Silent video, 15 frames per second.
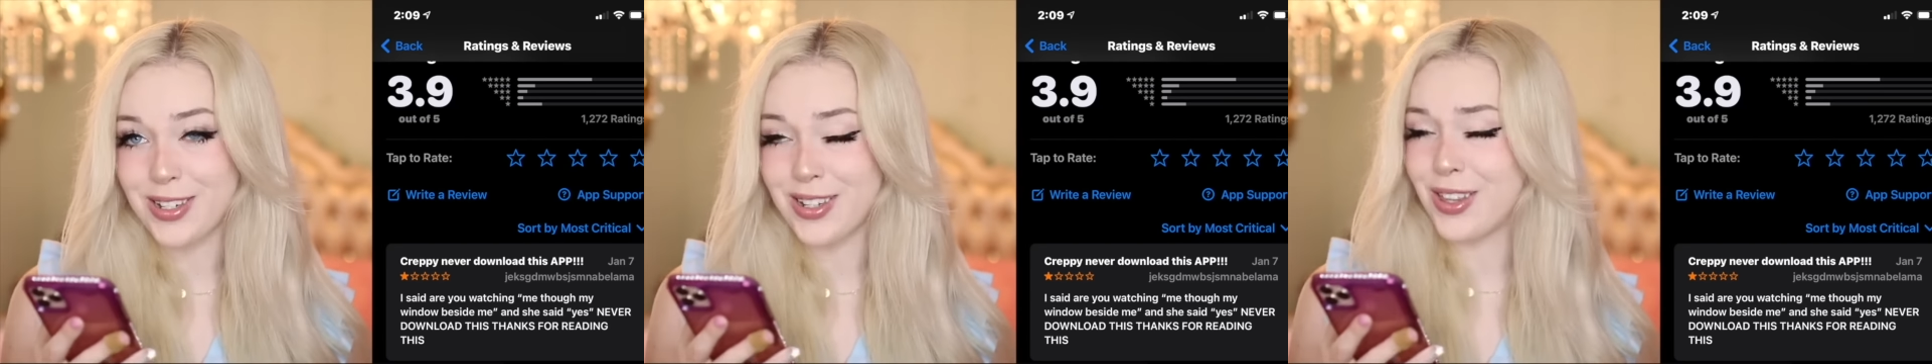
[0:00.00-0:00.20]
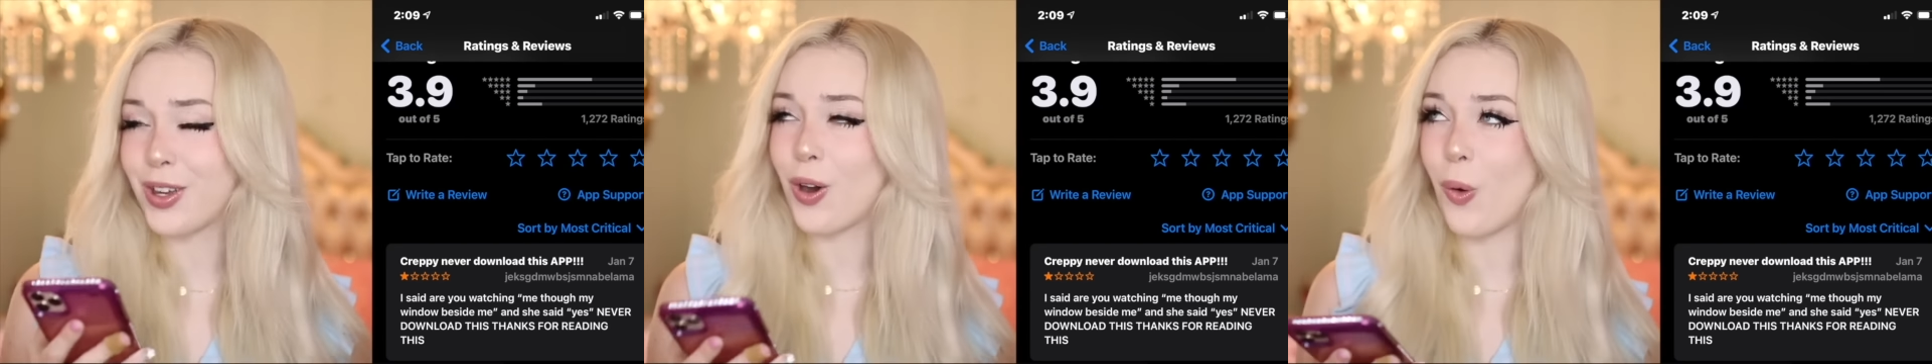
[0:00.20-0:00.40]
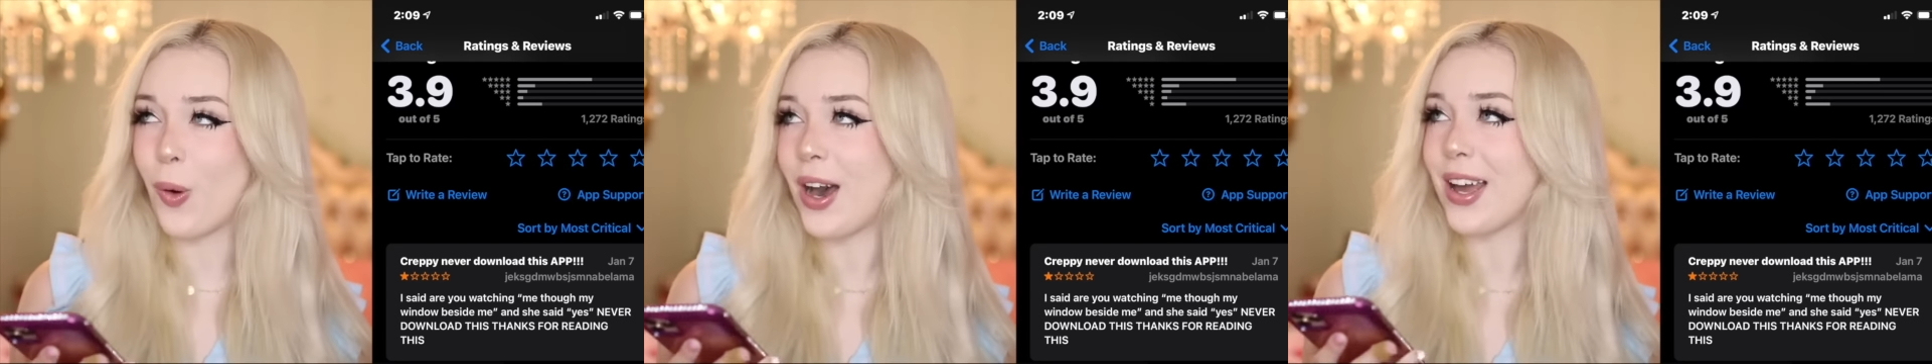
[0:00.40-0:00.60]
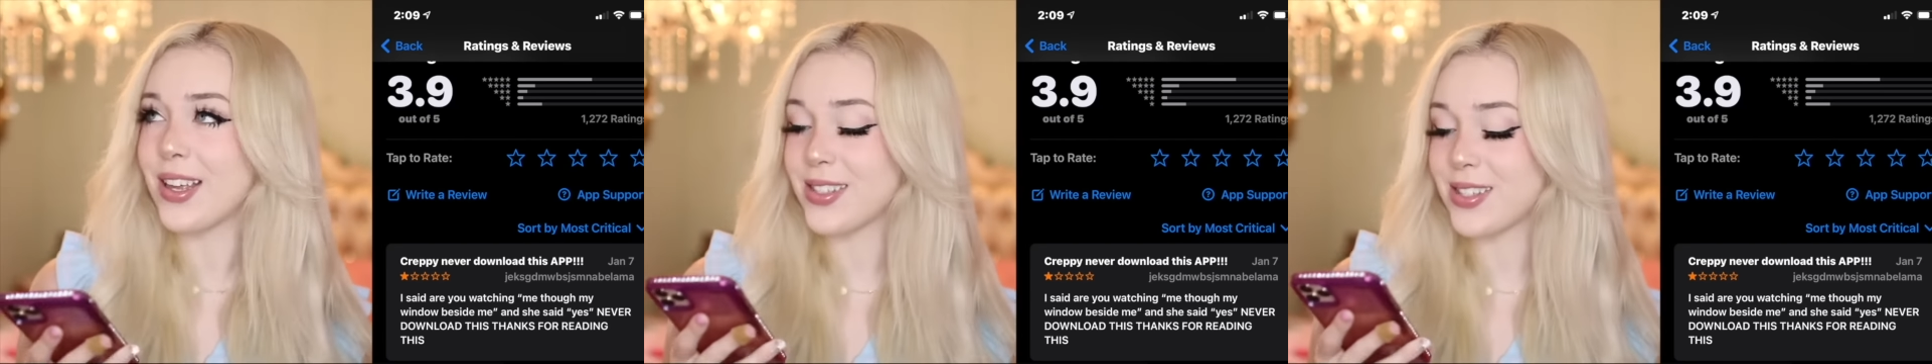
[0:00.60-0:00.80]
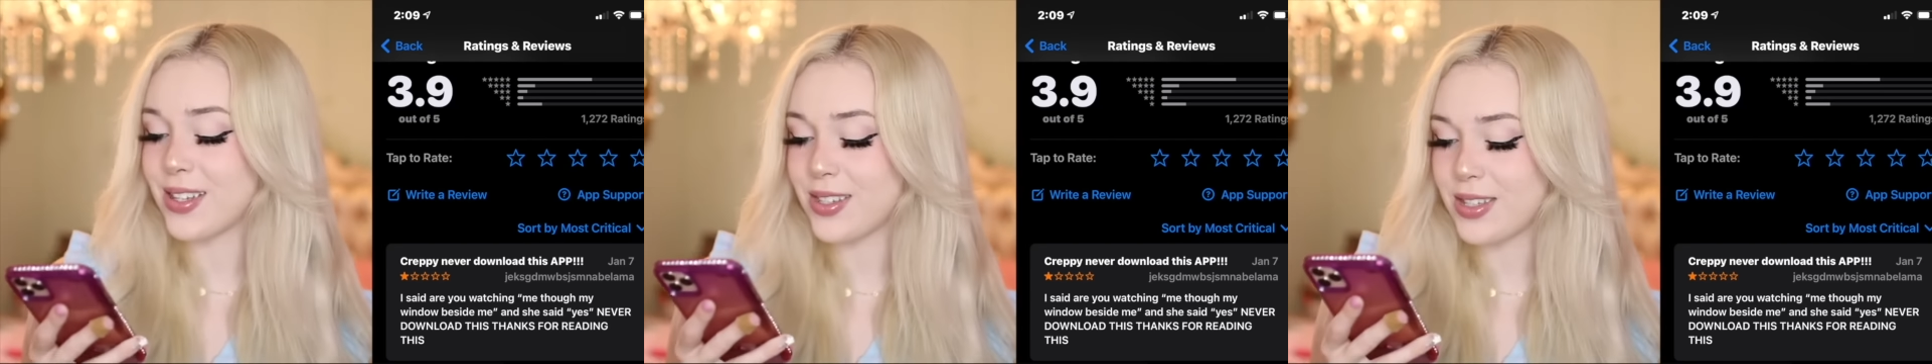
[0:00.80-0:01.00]
to the Kawaii
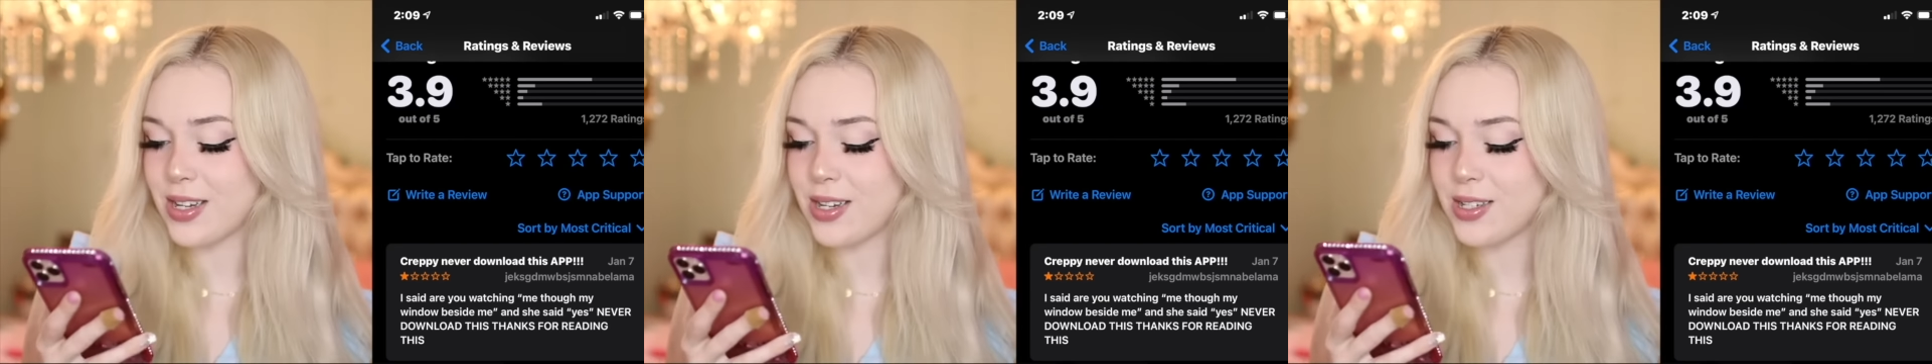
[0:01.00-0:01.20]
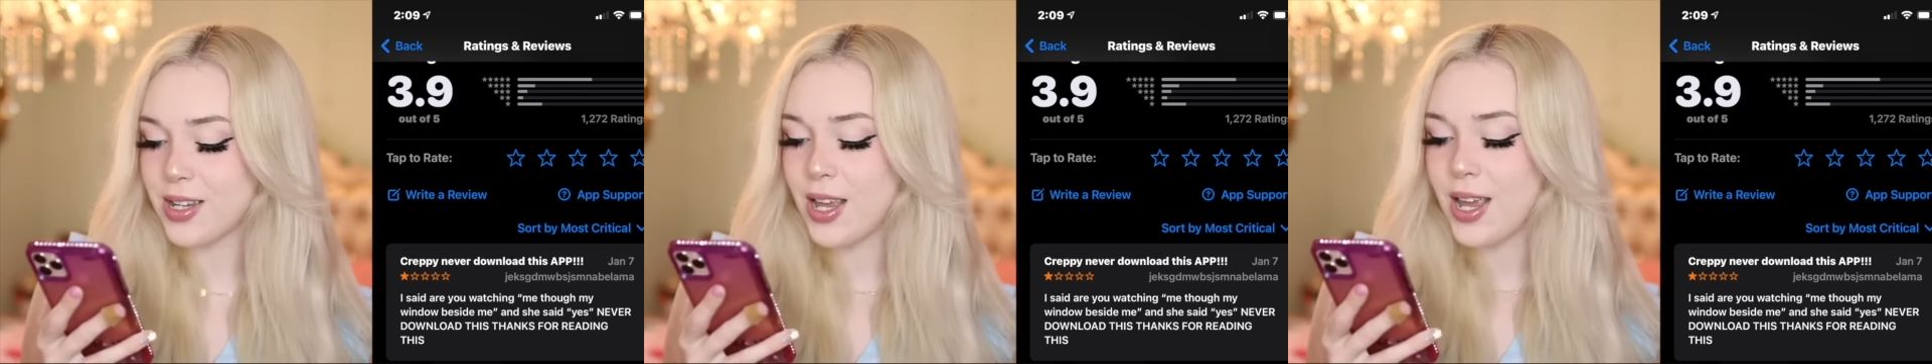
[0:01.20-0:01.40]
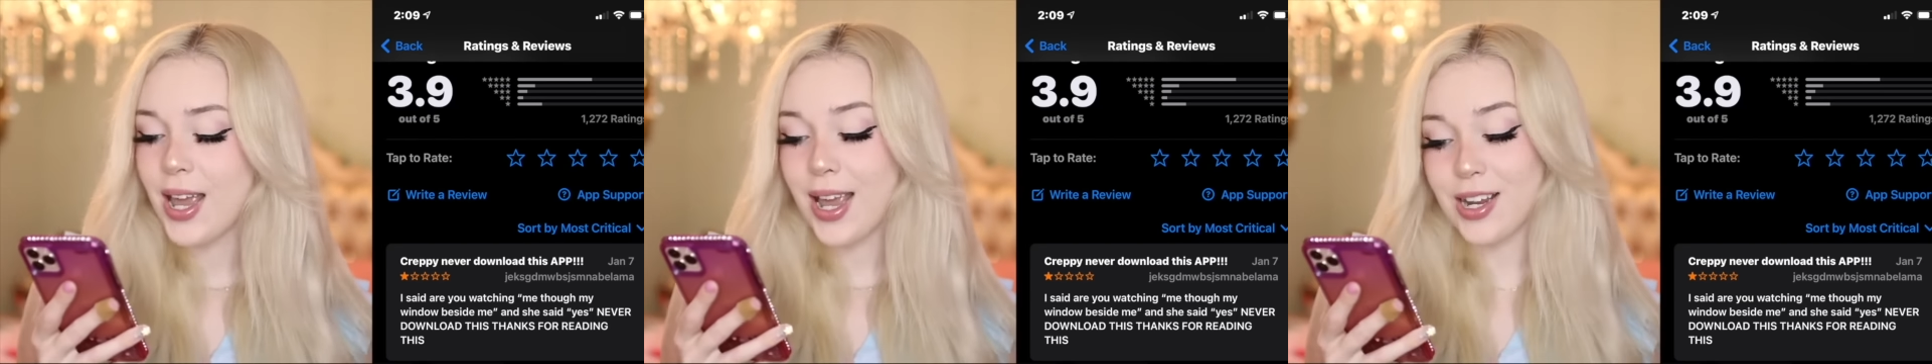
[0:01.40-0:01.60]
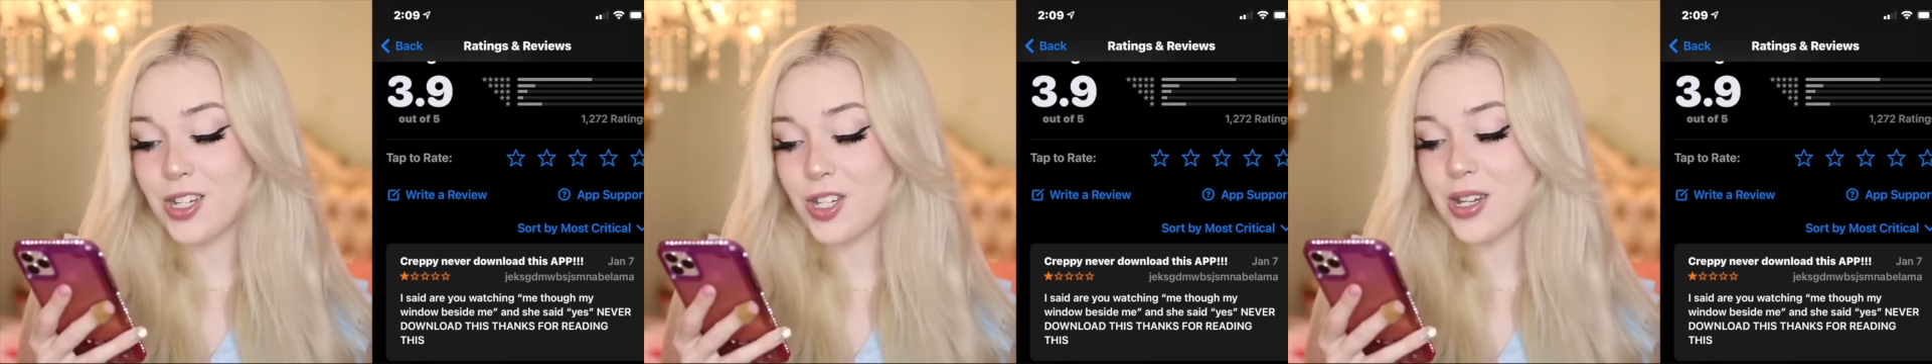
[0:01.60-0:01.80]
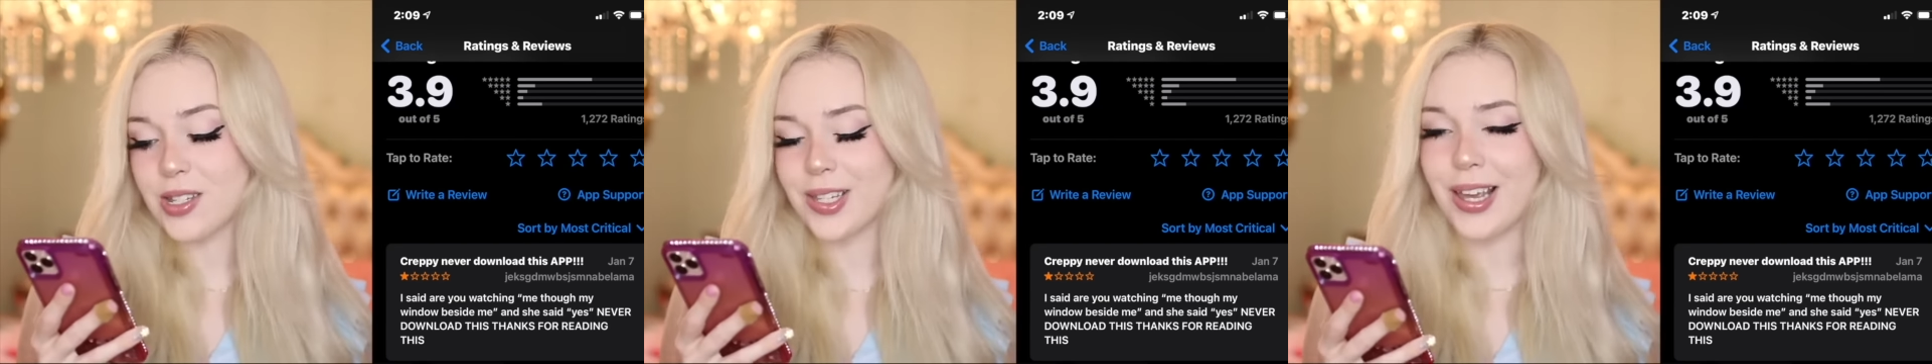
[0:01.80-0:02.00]
Assistant? And
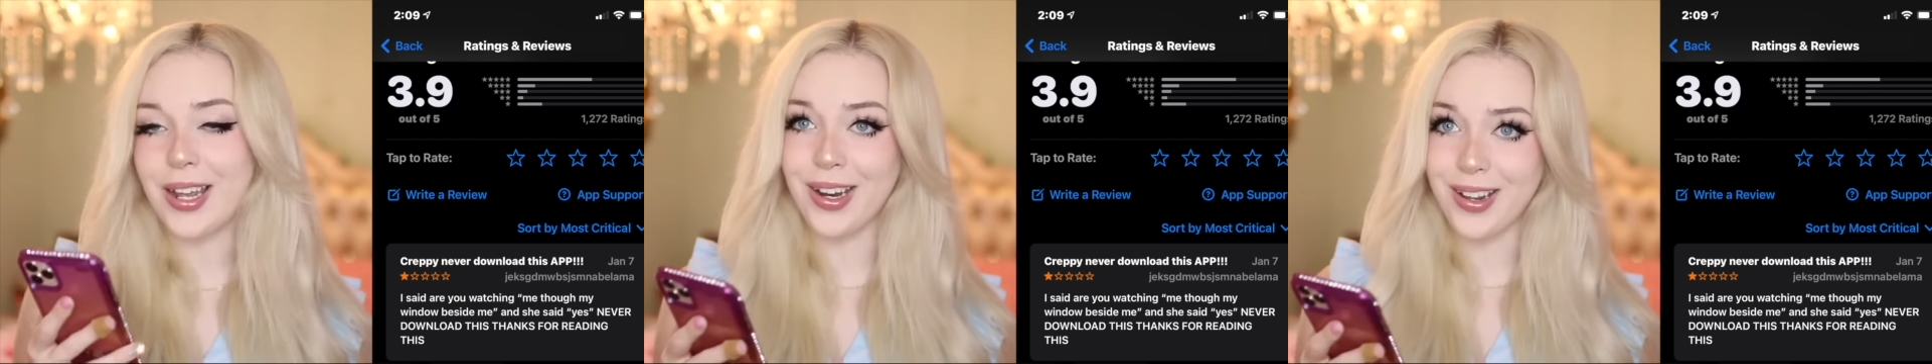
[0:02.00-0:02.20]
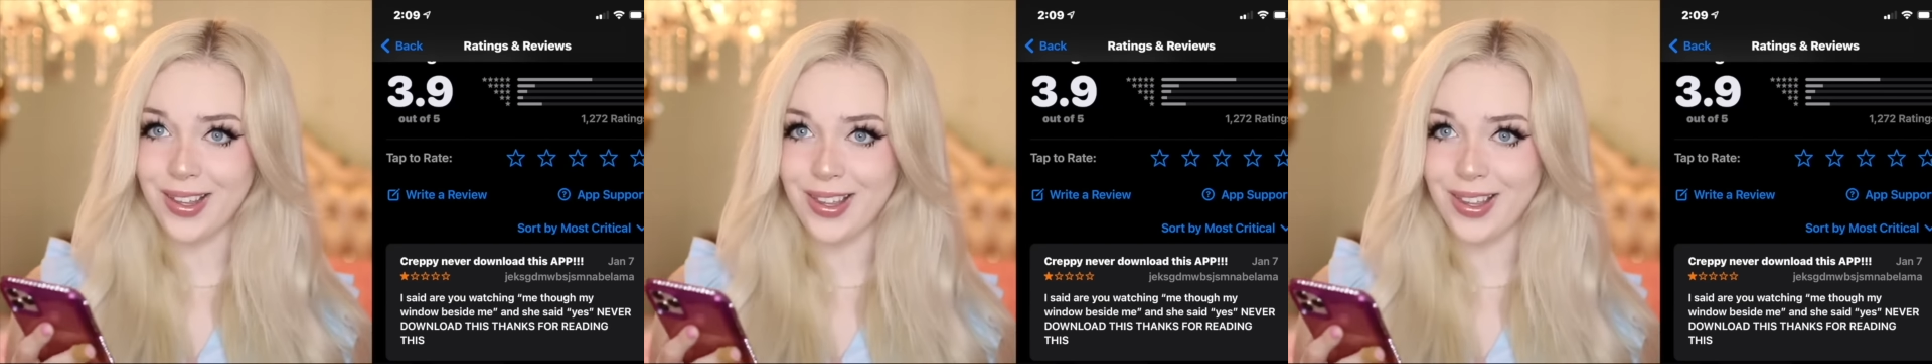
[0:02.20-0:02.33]
she said,